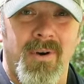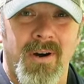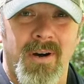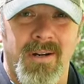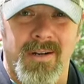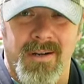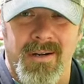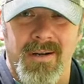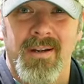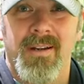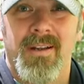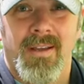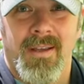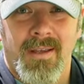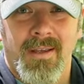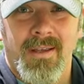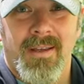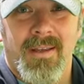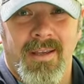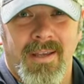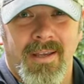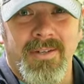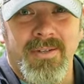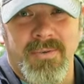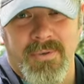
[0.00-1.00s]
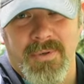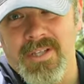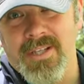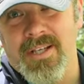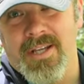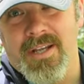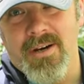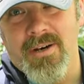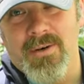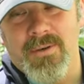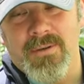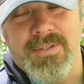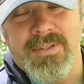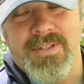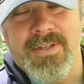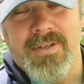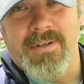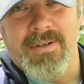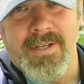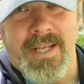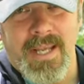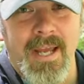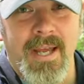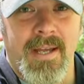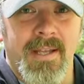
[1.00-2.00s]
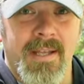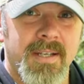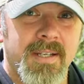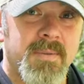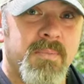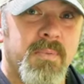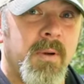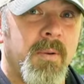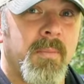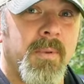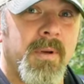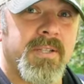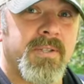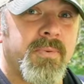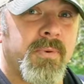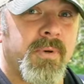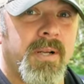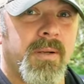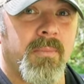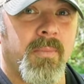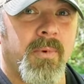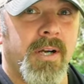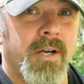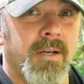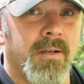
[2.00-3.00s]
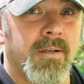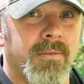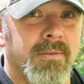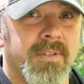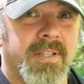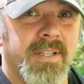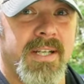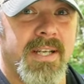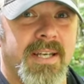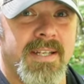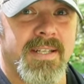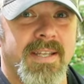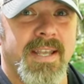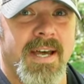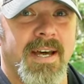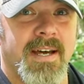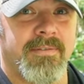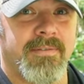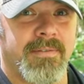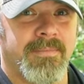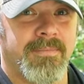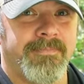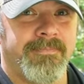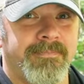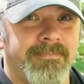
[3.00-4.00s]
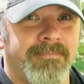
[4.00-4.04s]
water is really cold. So yeah, that's pretty much what I'm wearing on today's dive.